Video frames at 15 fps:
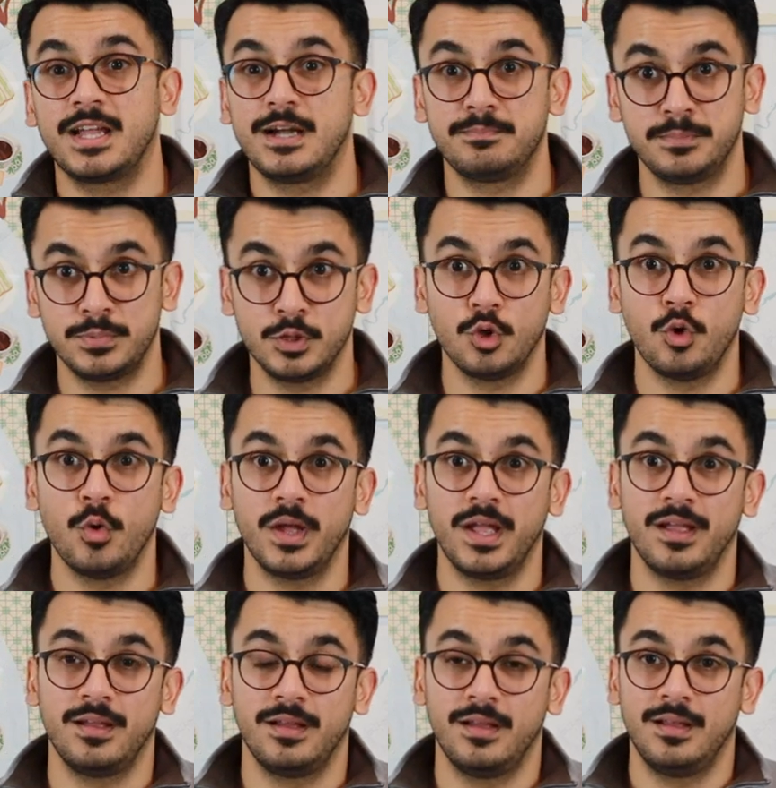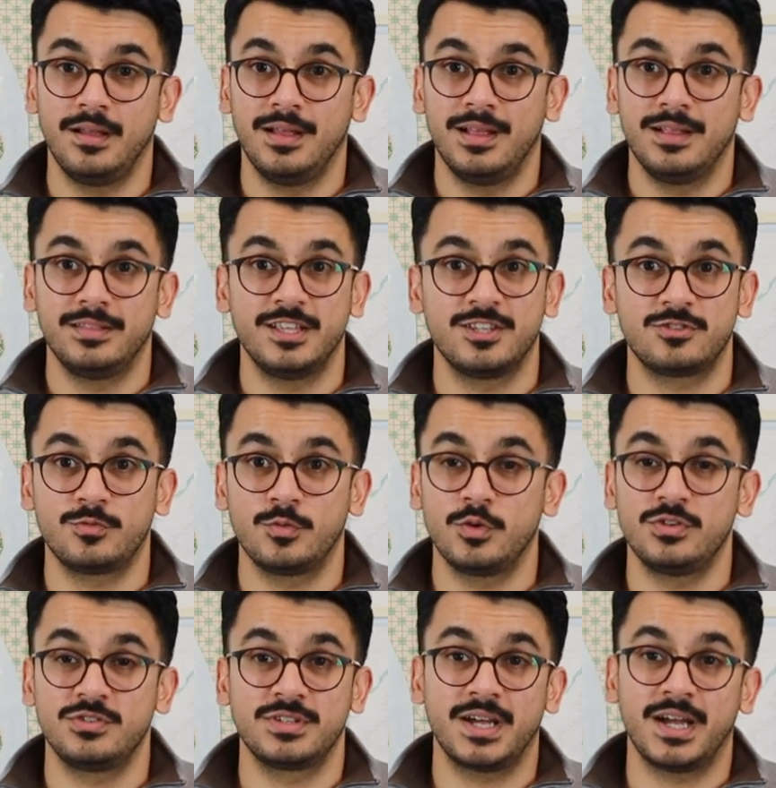a ploy. This
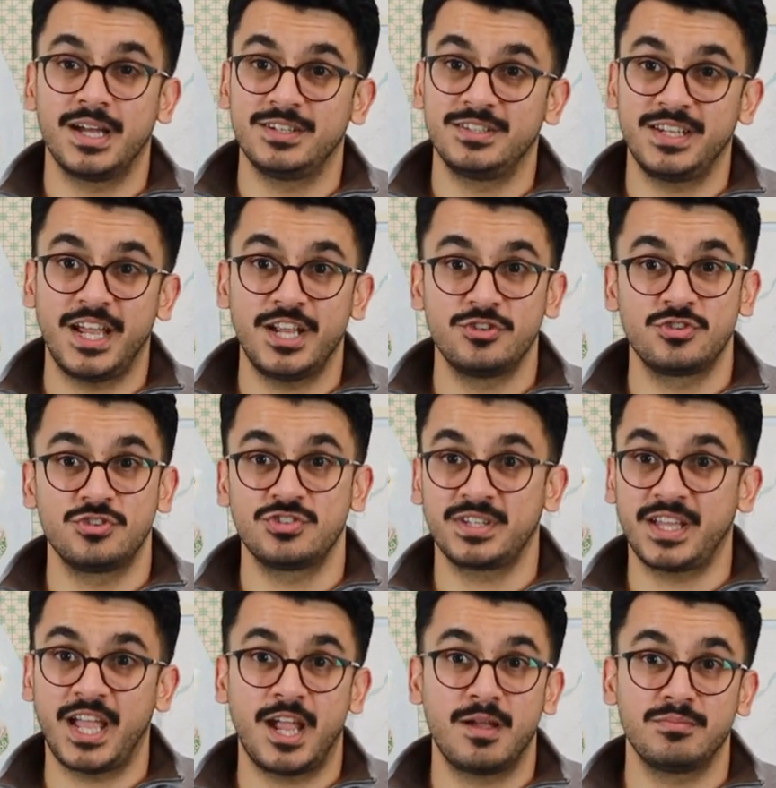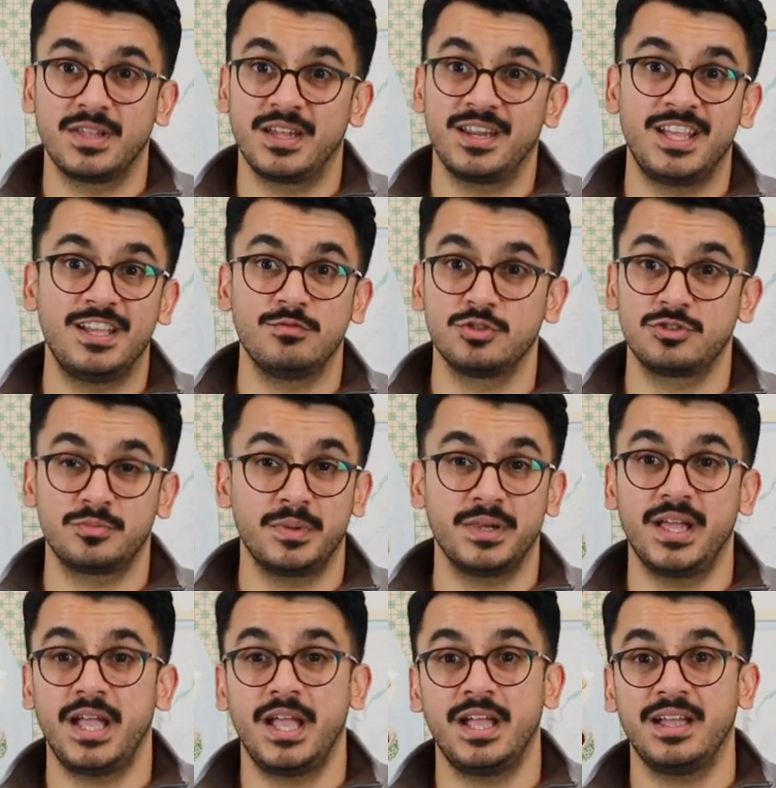was a dangerous game that he was
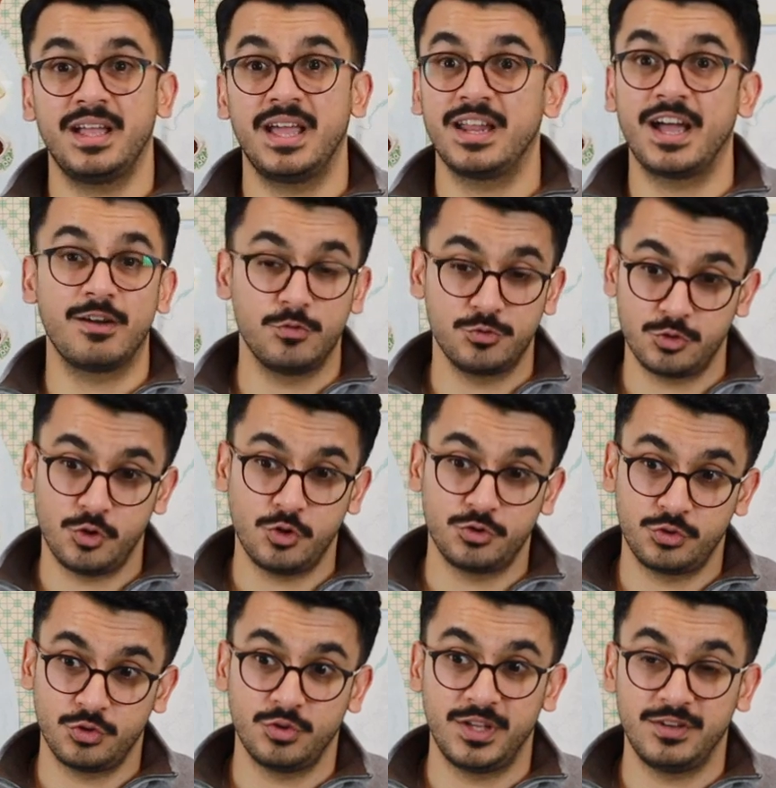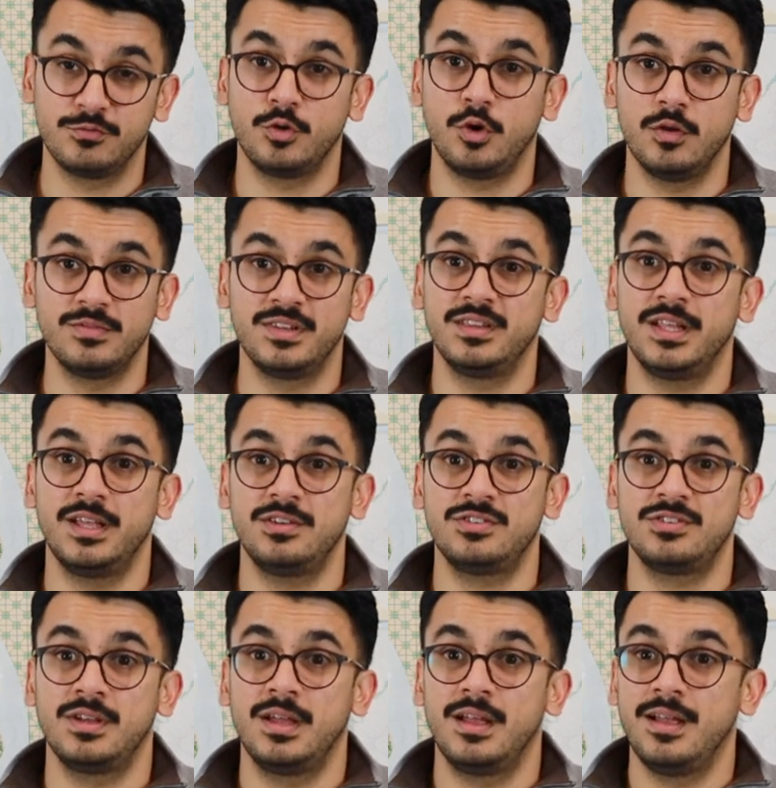playing. And I was also involved in
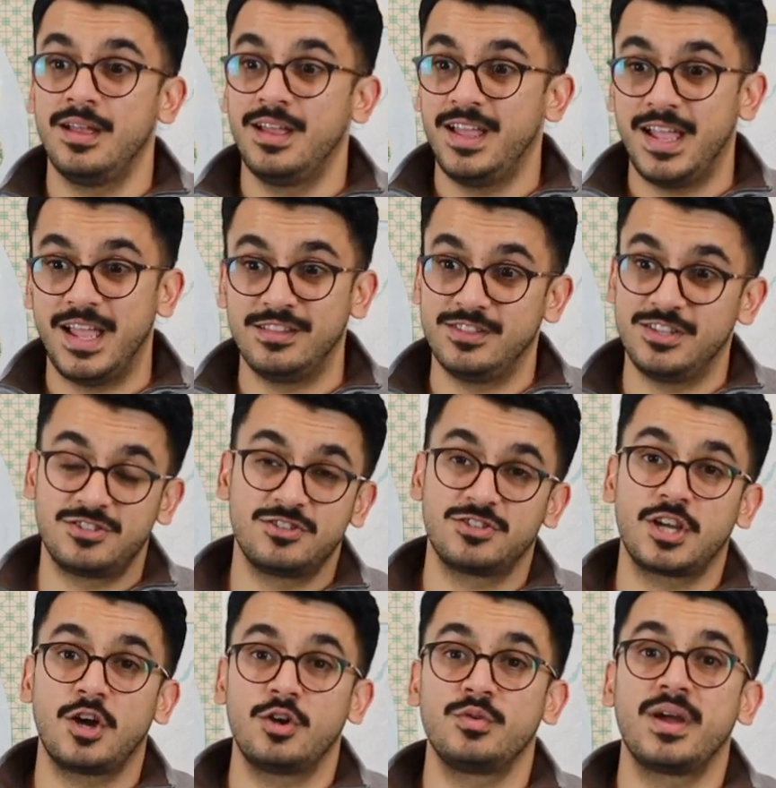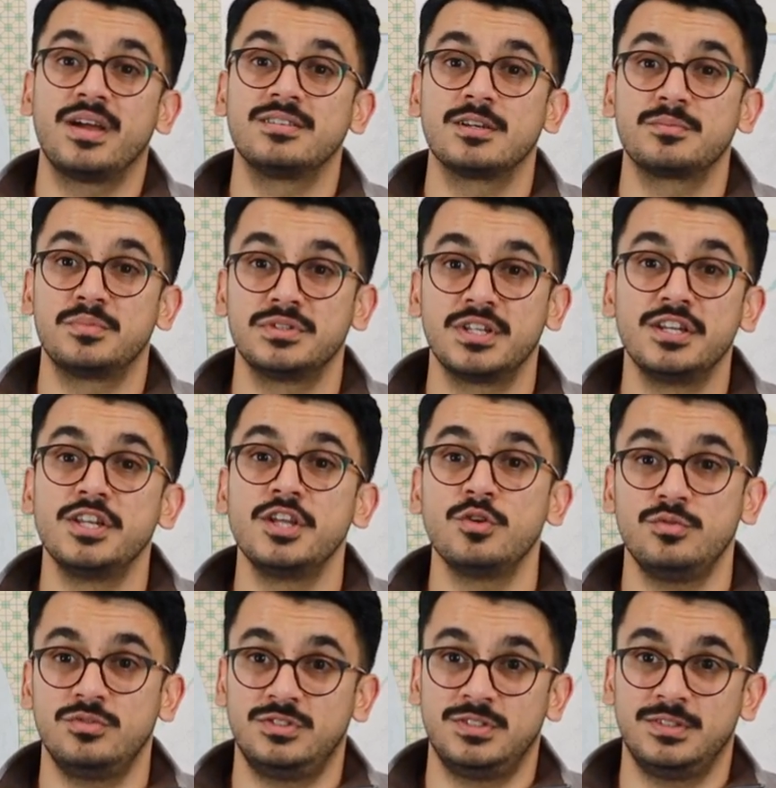this. And this is how you end up in the
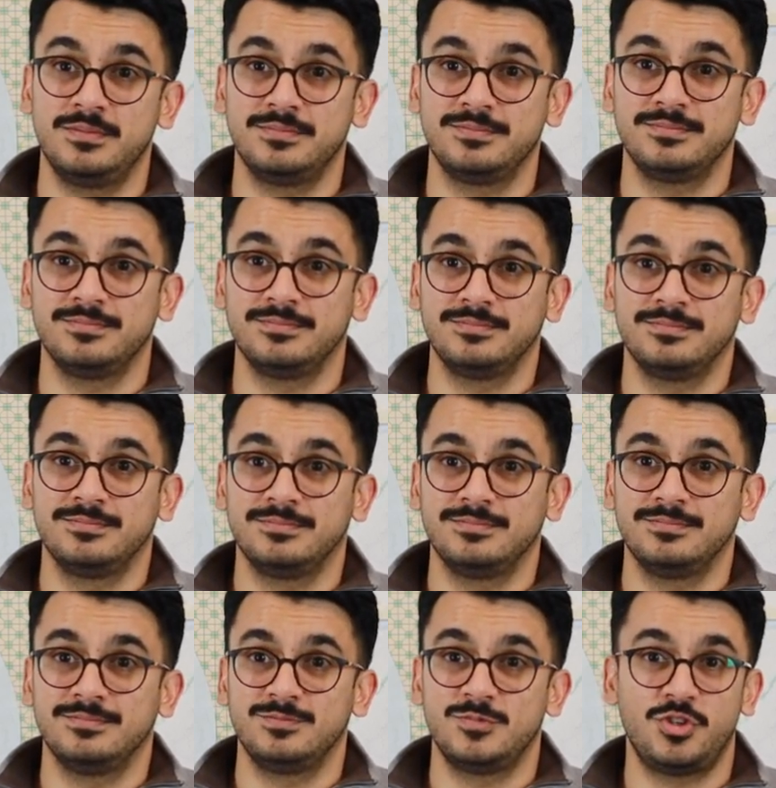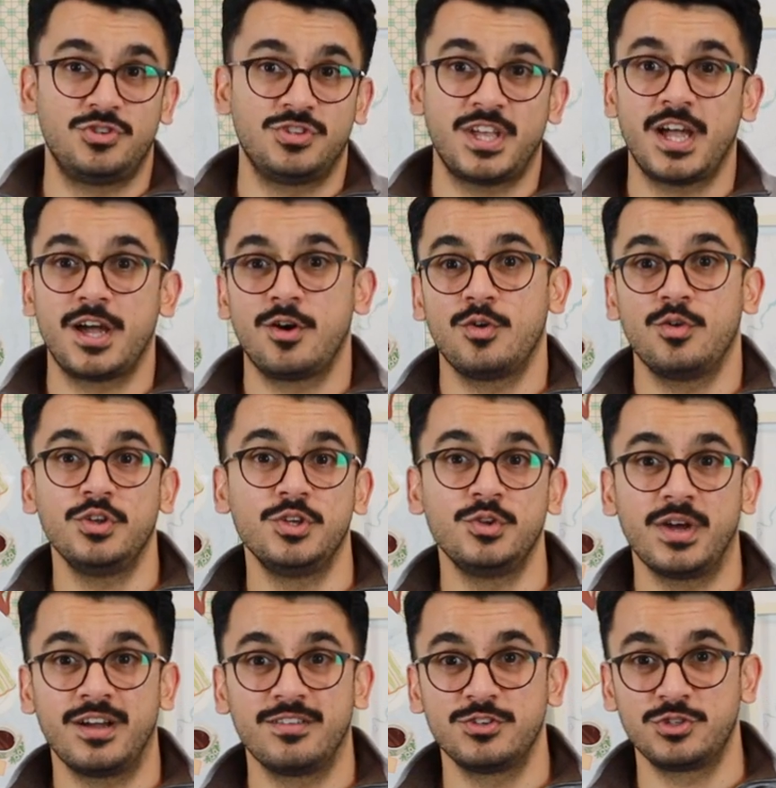news. This is how
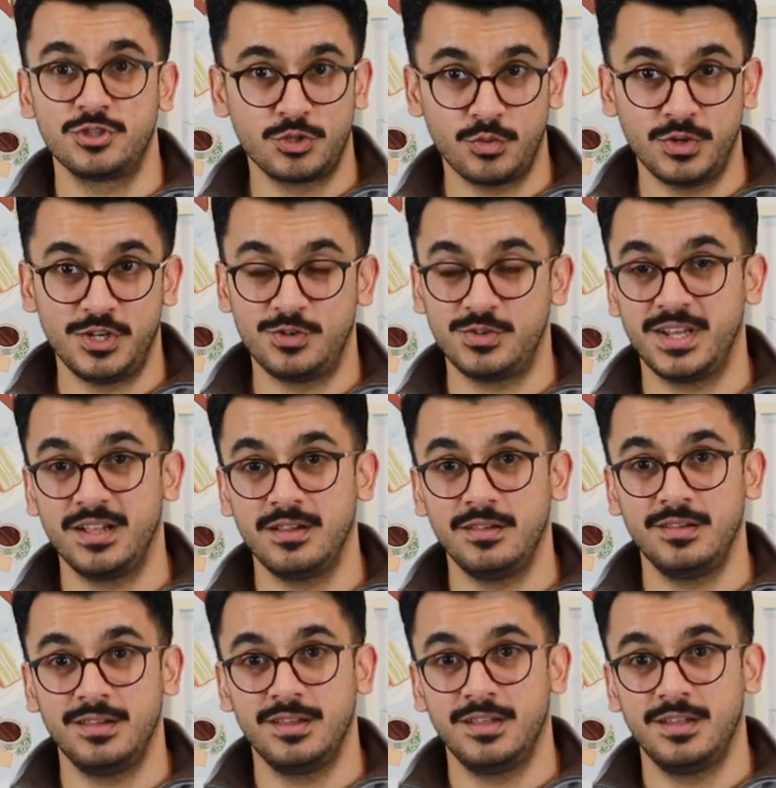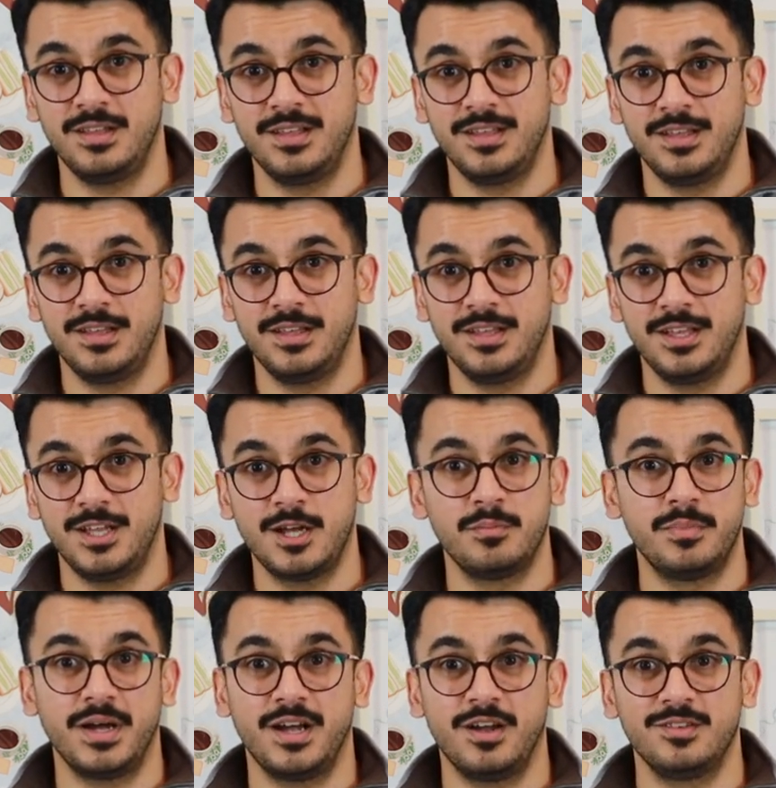you have a story to tell
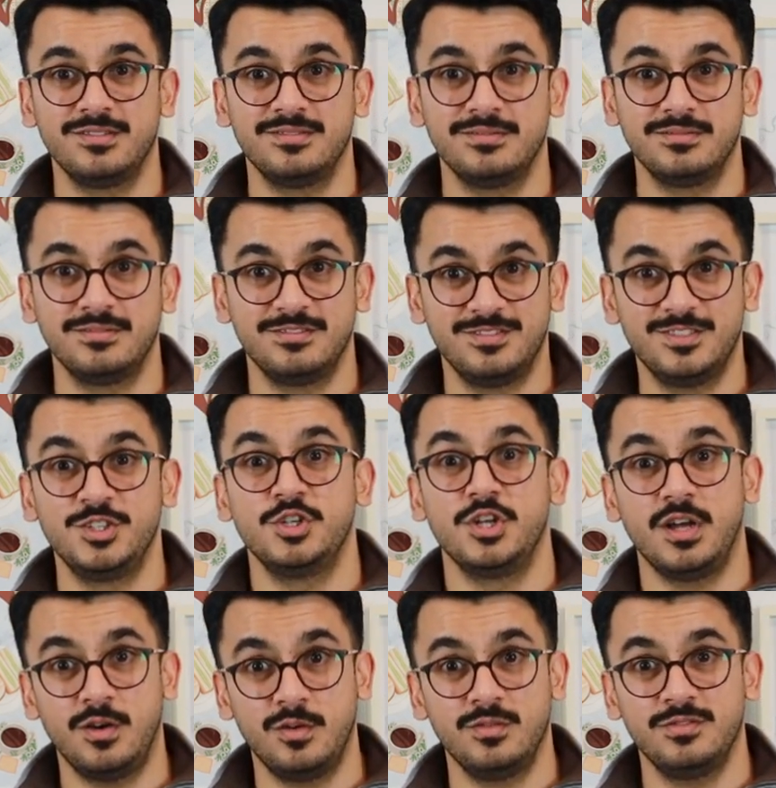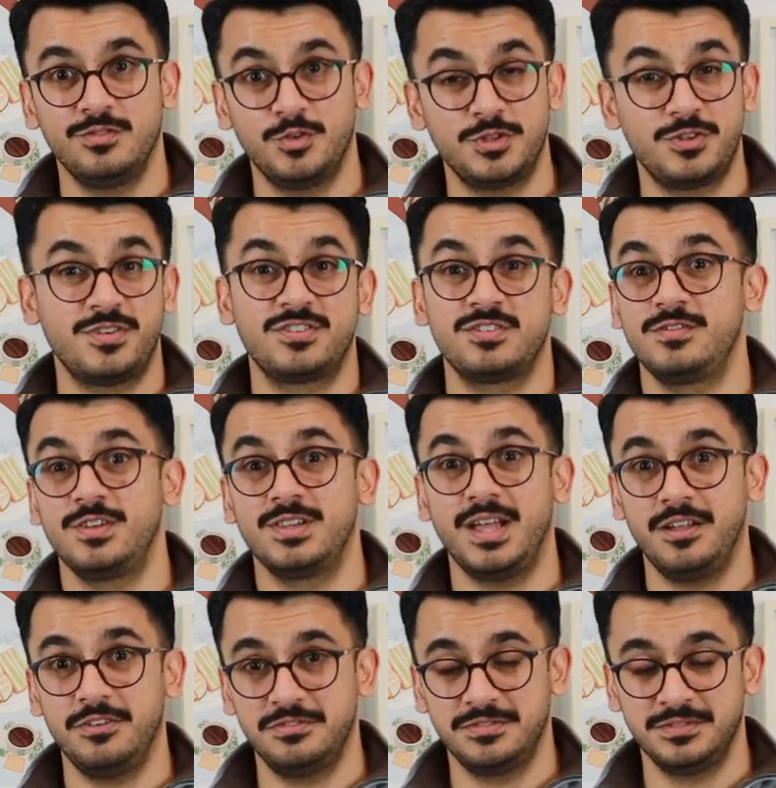about, you know, for the rest of your
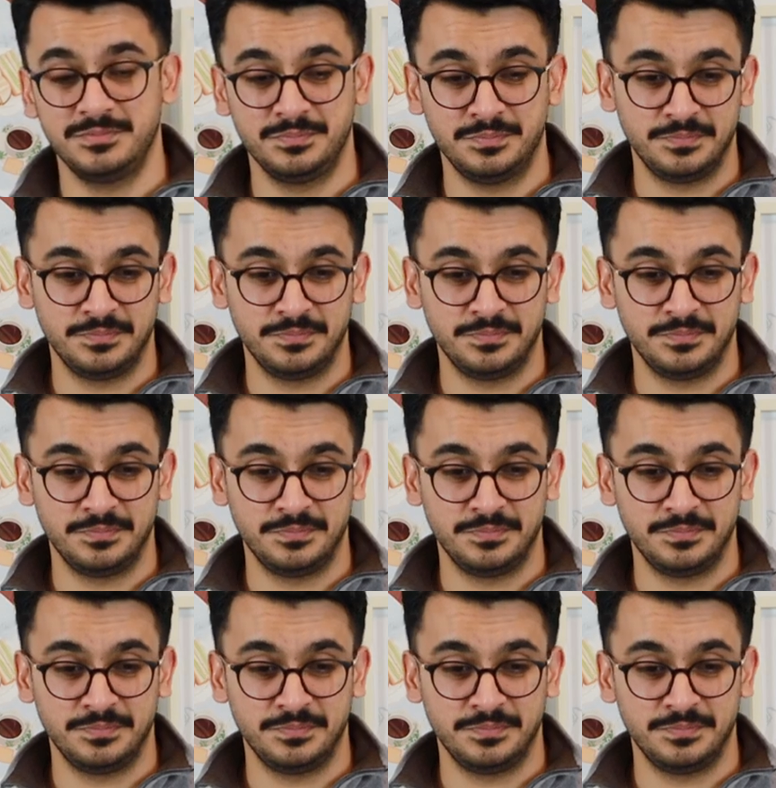life.